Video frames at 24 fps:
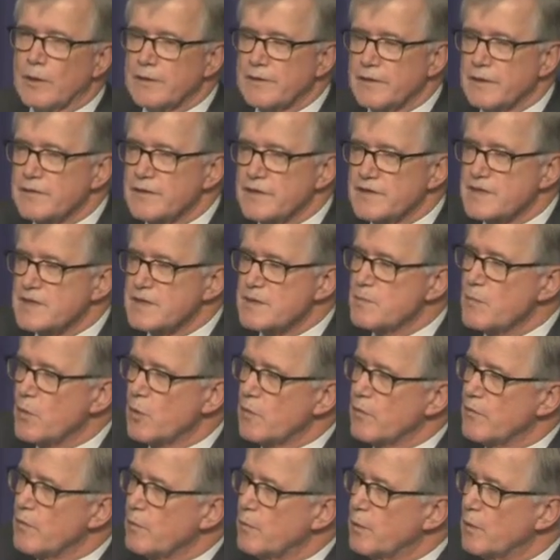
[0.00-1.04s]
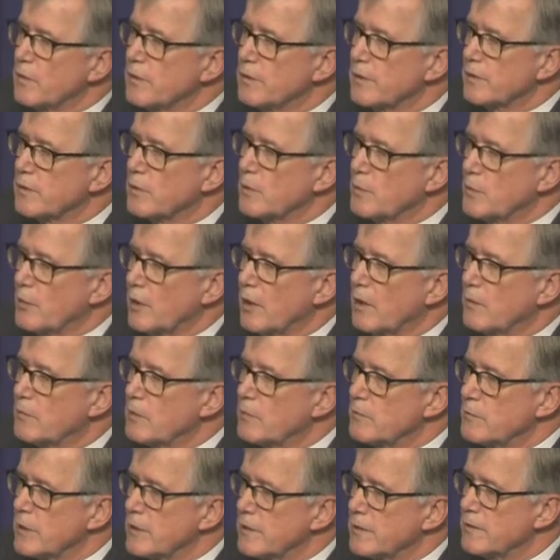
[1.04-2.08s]
I think this is more of a political
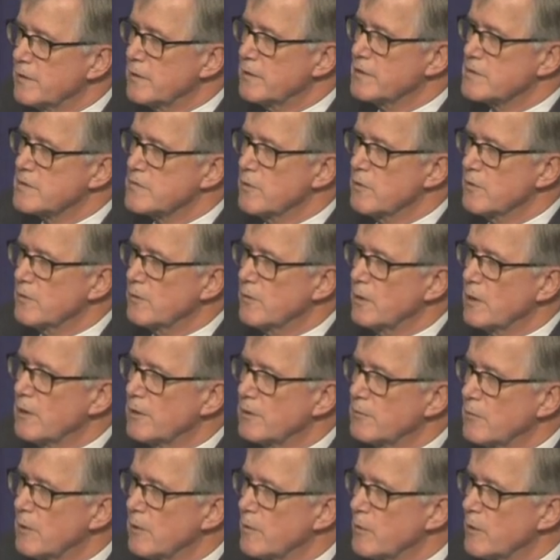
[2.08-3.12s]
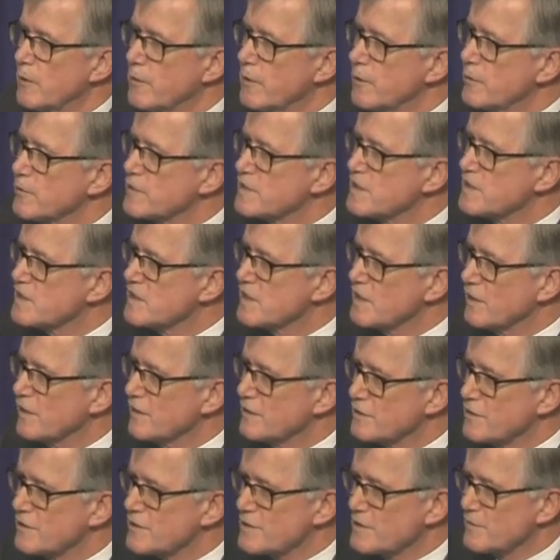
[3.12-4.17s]
problem, but I think it's worthwhile to rub our noses in
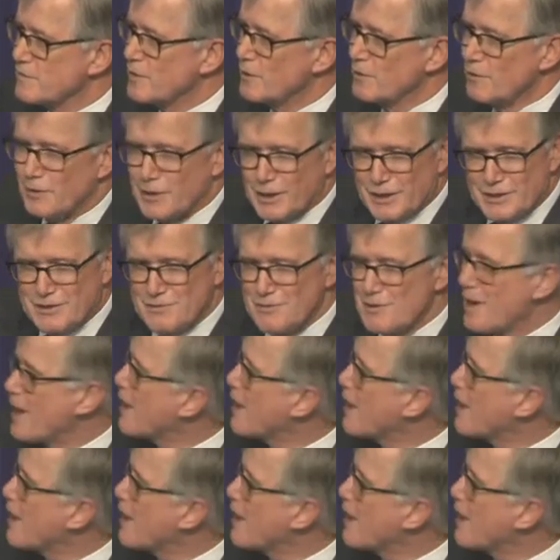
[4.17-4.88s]
it just so we don't get too